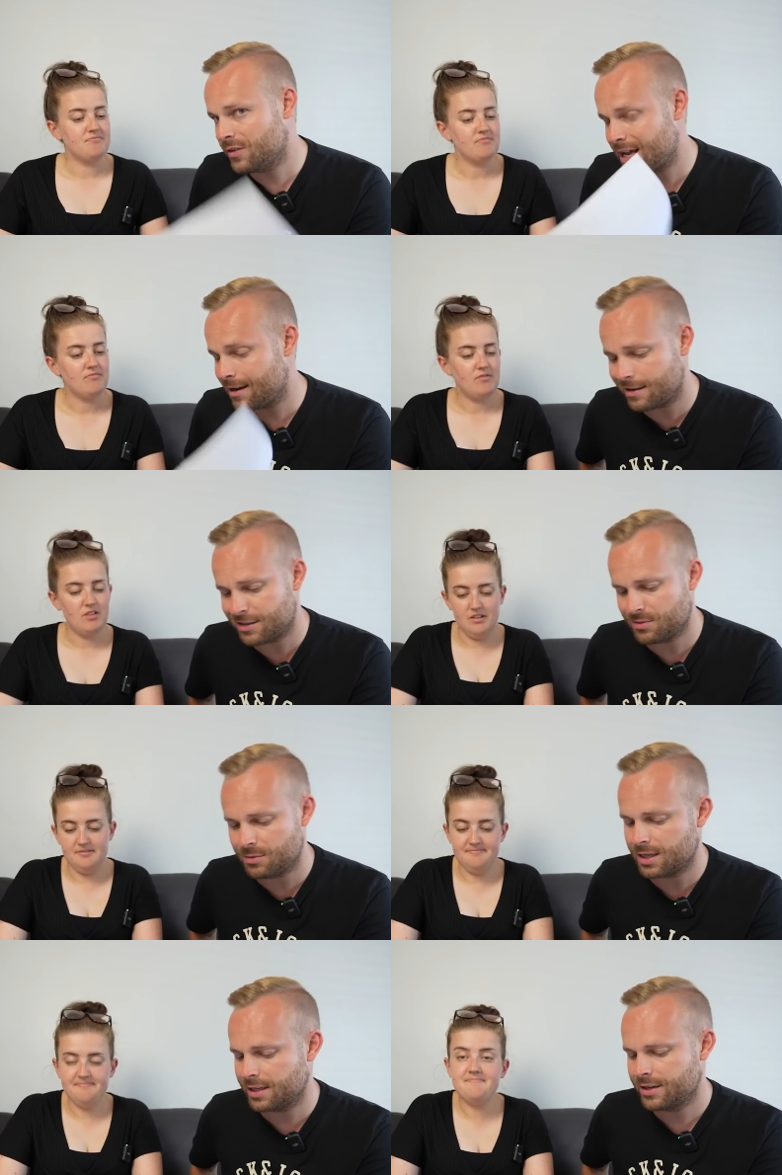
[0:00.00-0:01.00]
Speaker 1: for that last
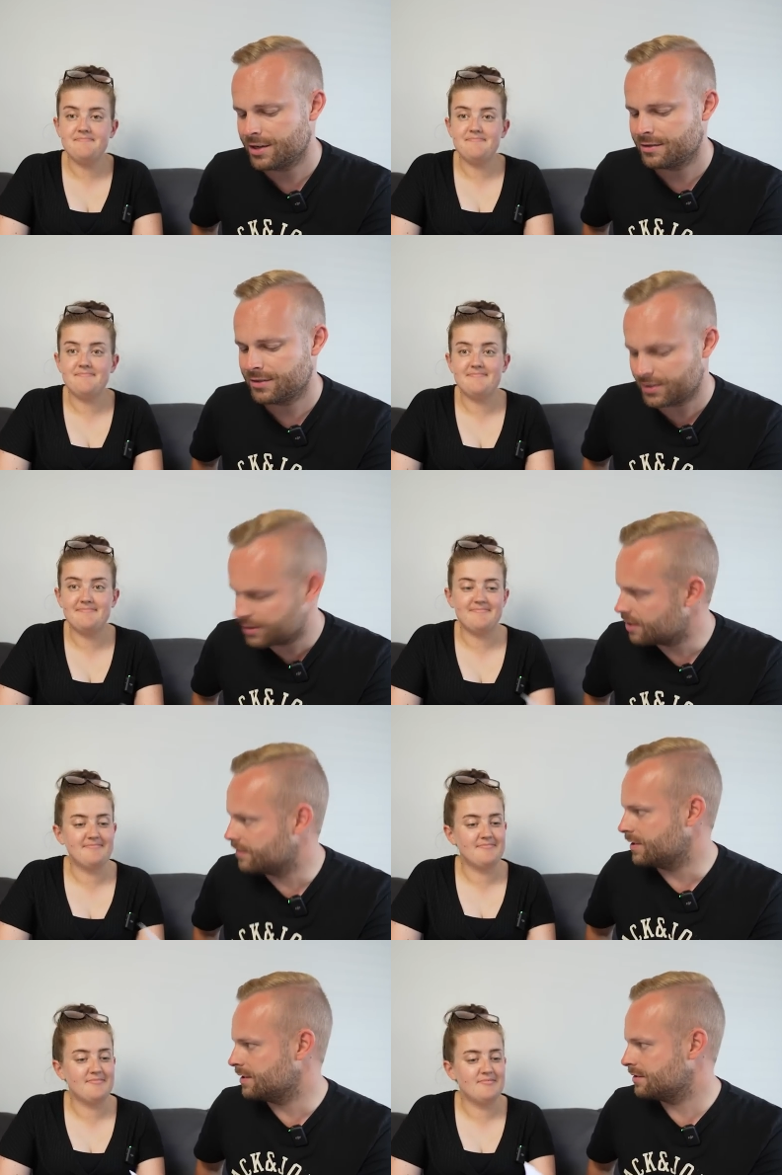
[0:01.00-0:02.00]
one,
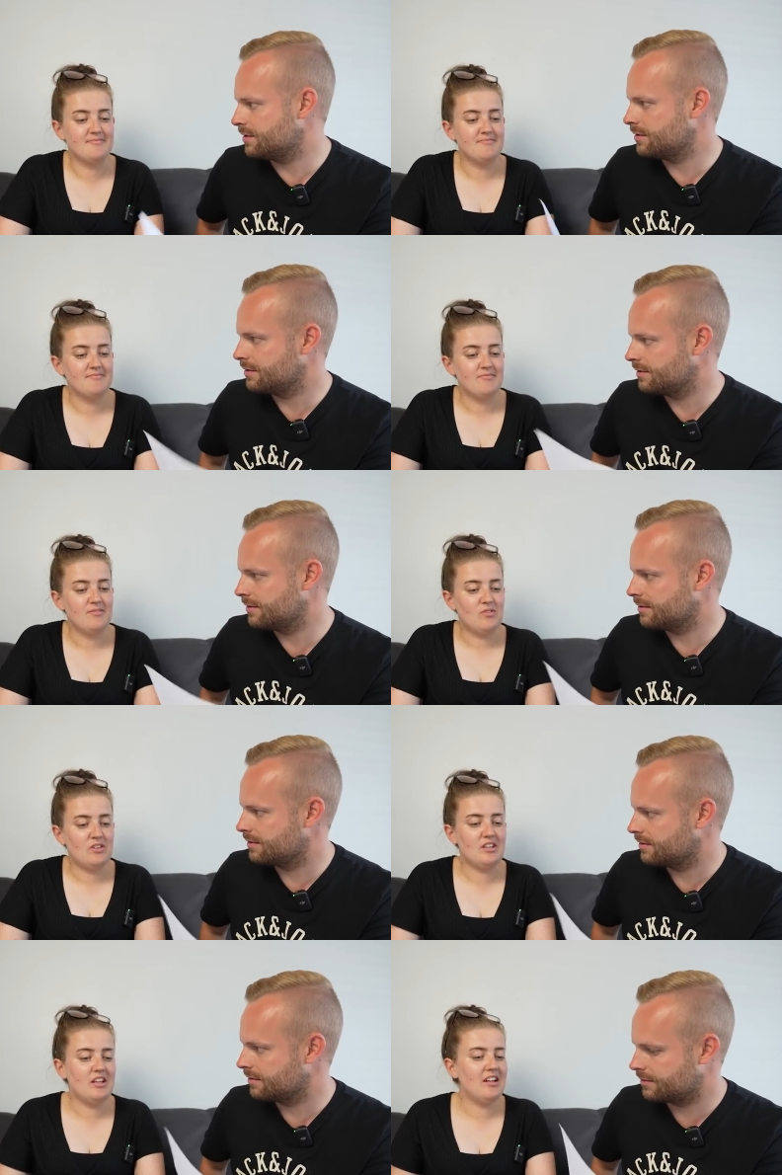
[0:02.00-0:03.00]
Sosnovitz.
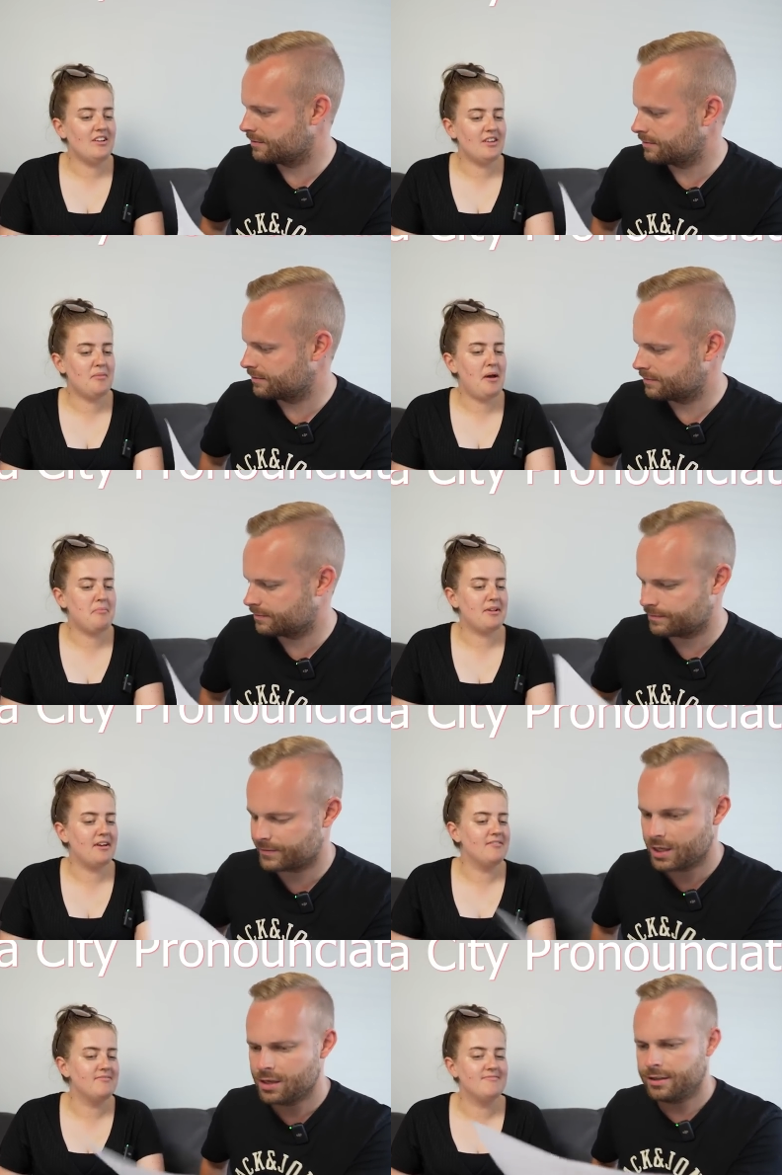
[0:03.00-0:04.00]
Speaker 2: Can I look at the map
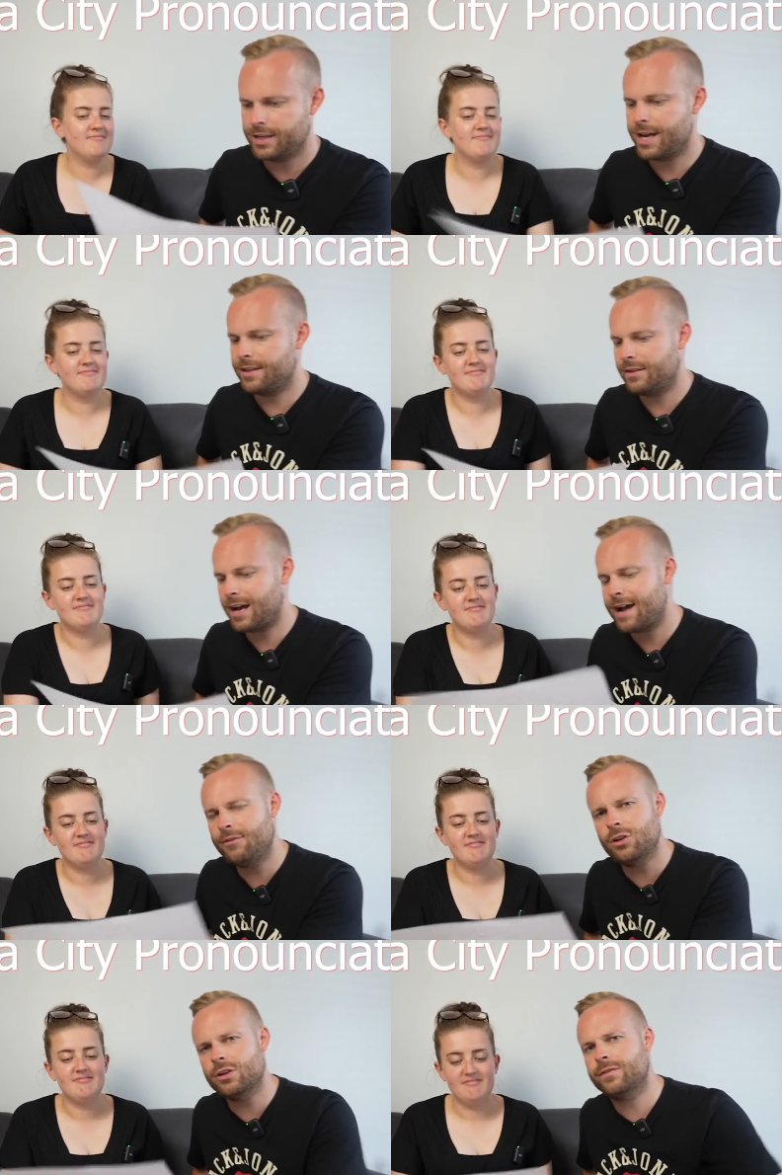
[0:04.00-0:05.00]
now?
Speaker 1: Yeah, have
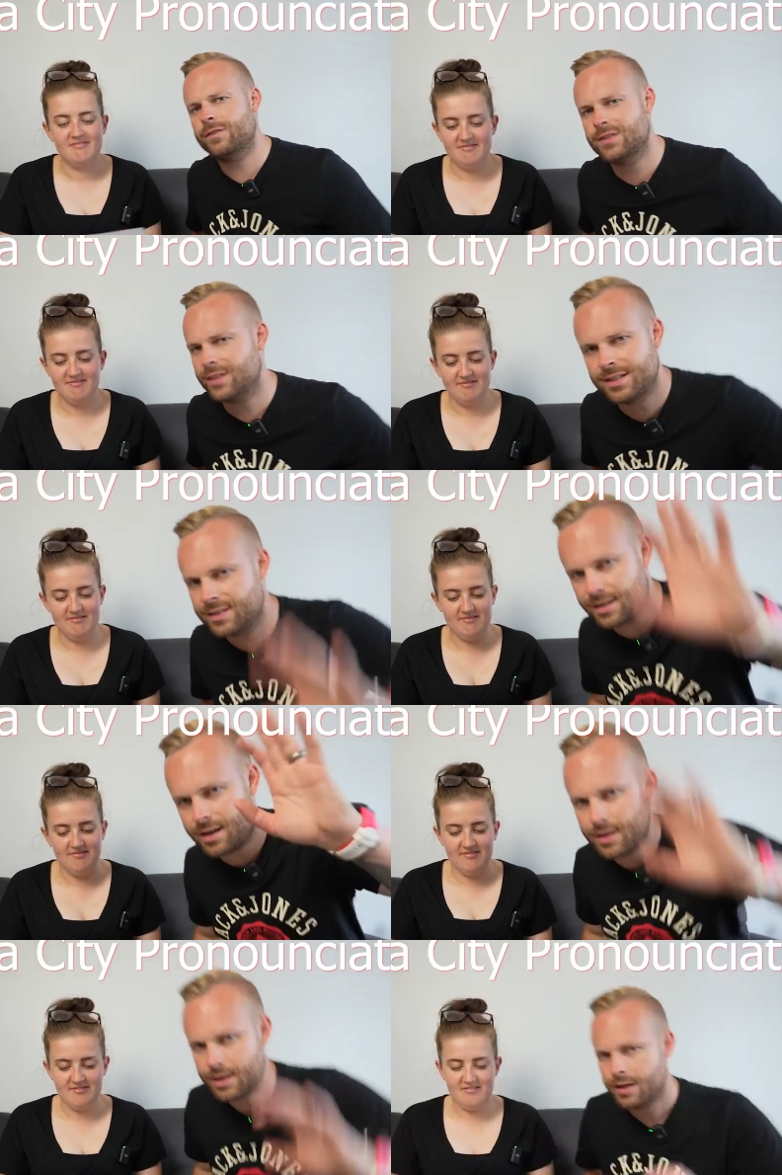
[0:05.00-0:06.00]
a look for this is
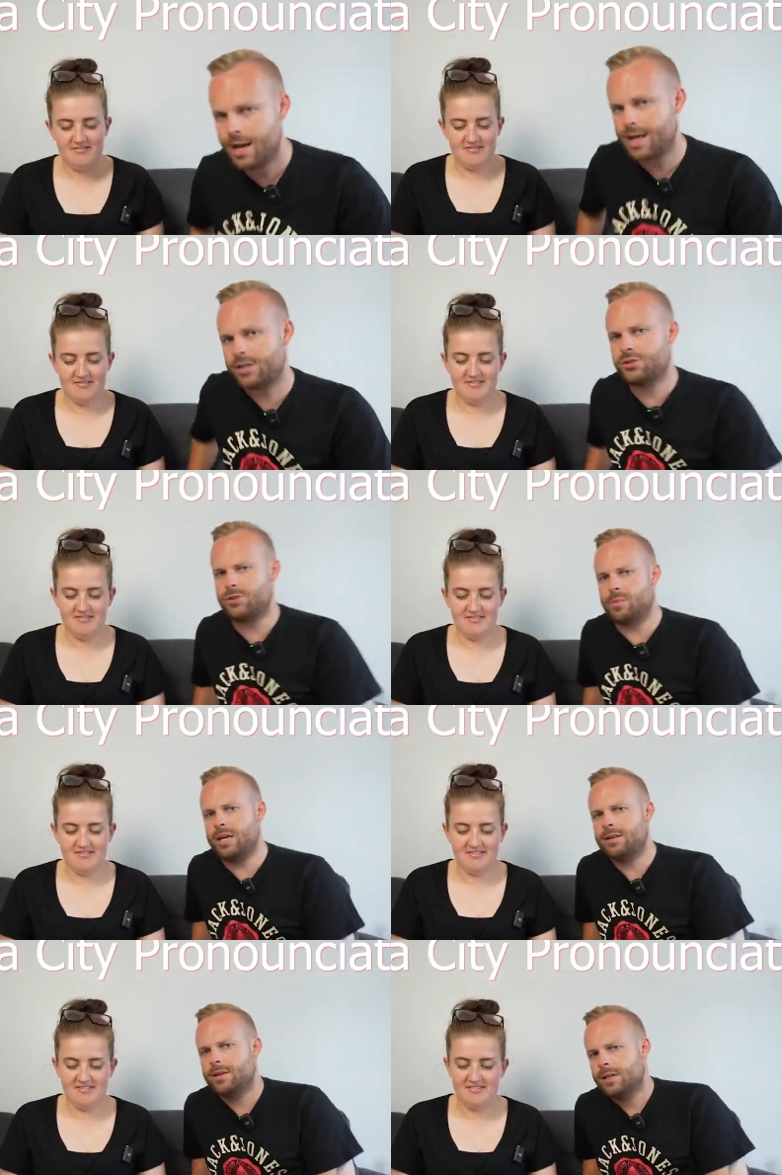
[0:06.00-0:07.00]
a extra
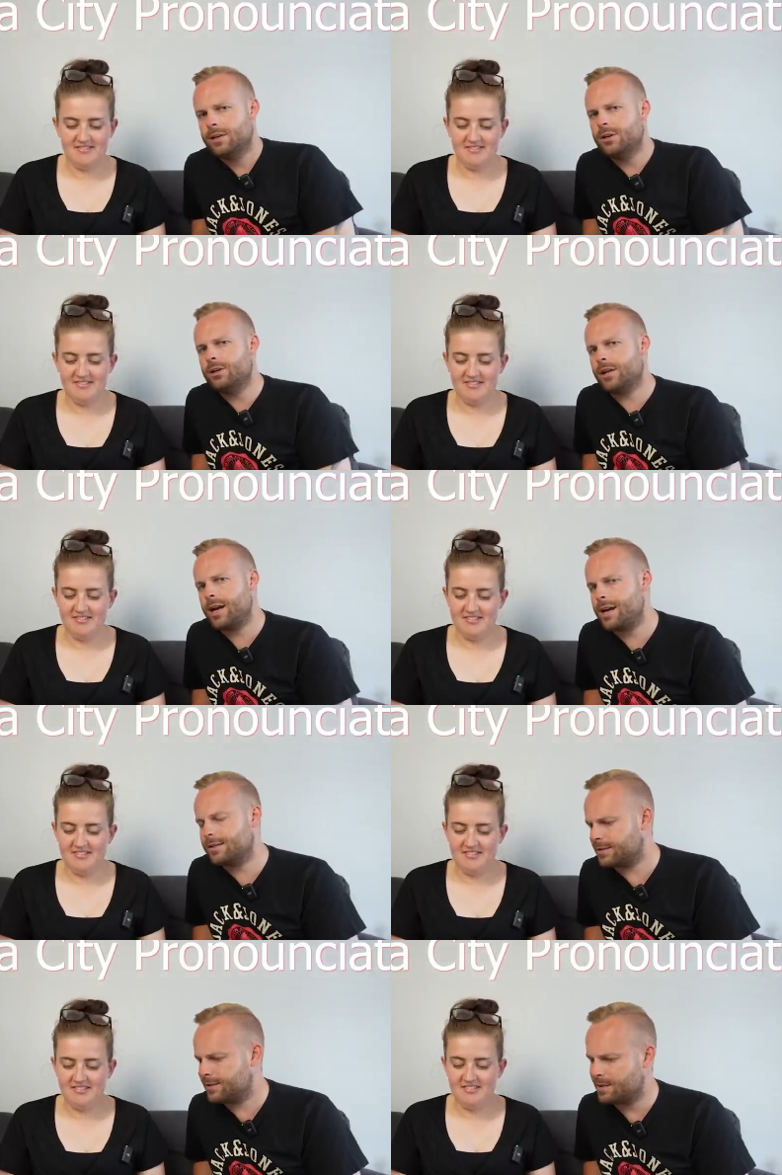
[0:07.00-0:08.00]
bit. Look
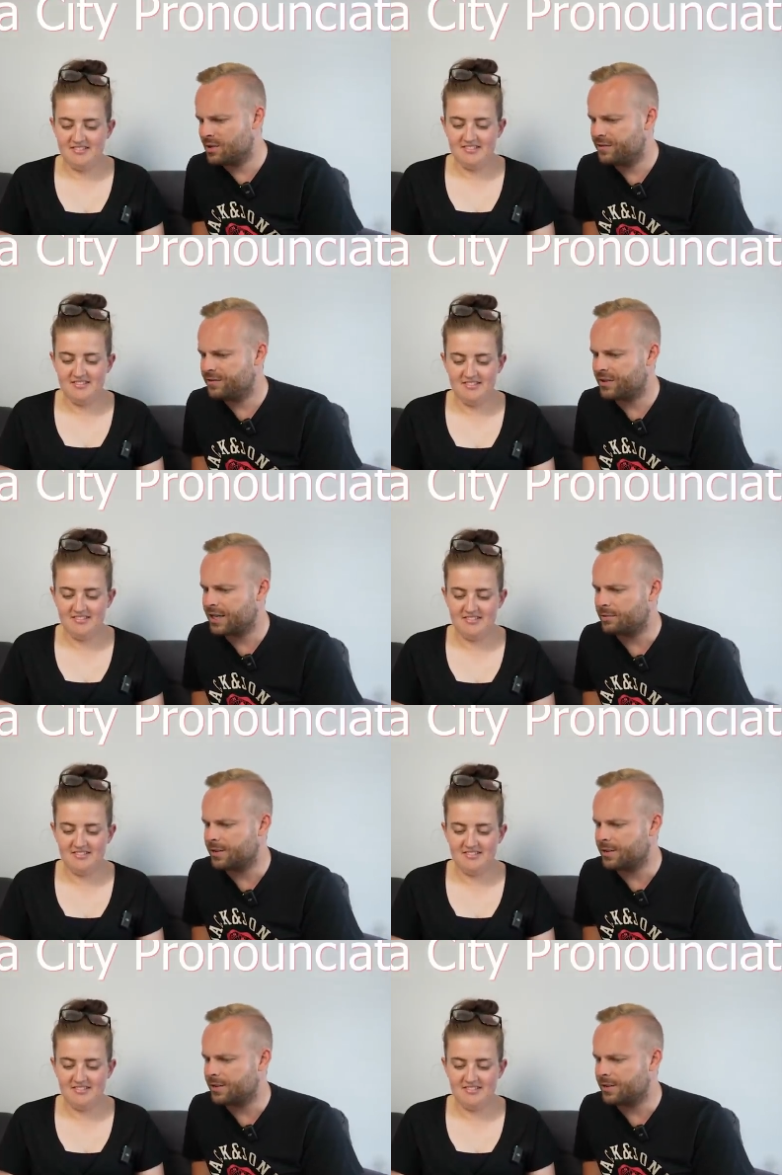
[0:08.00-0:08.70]
at some of the funny